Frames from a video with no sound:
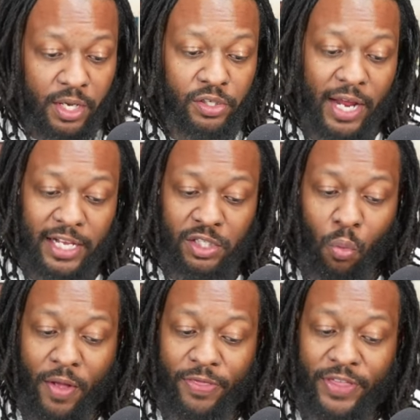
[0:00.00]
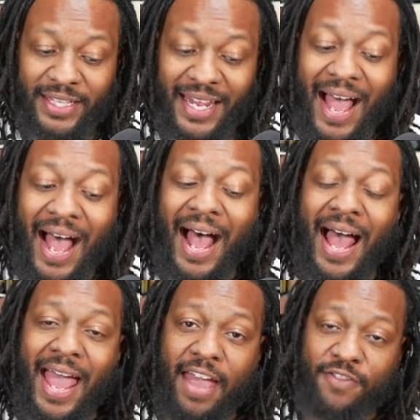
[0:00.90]
So that's the one thing that
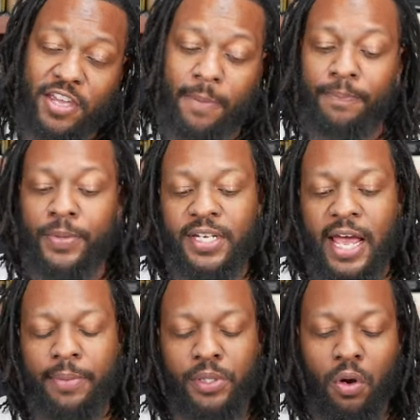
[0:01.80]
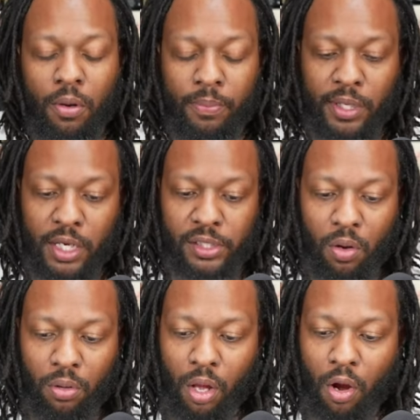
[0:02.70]
I have kept the tabs on, because
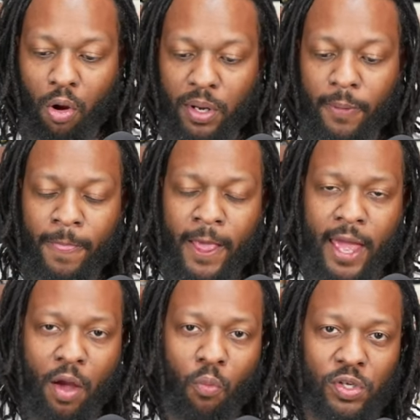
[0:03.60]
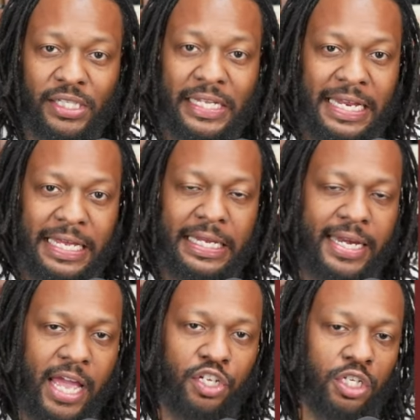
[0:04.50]
Oklahoma was leading the
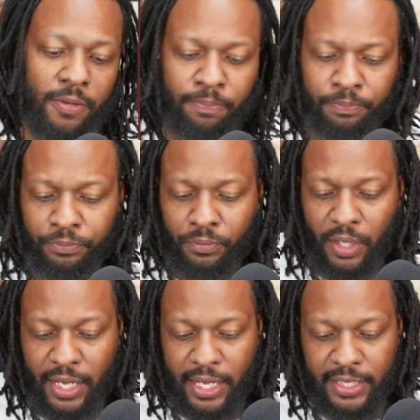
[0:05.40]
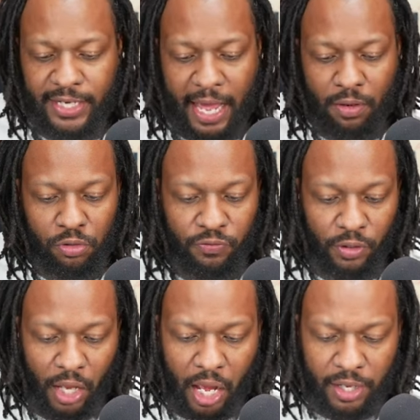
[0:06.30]
nation in tackles for
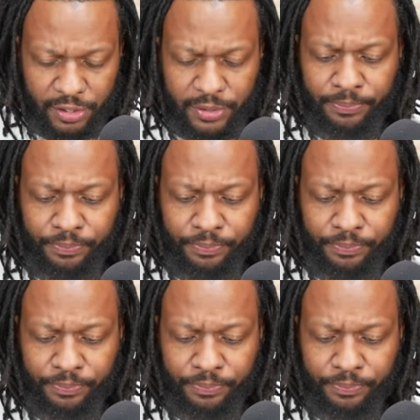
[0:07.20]
loss